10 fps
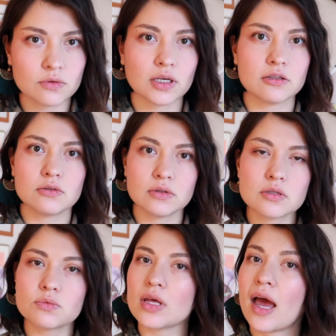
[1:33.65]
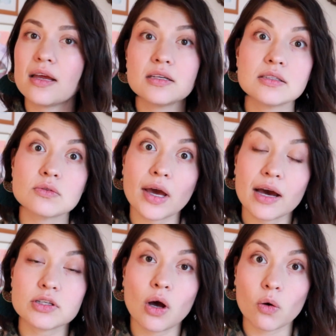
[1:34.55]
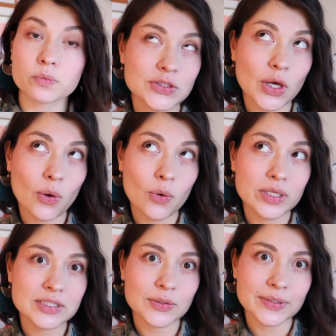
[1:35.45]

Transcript: You can do this with anything you have at home. So let's do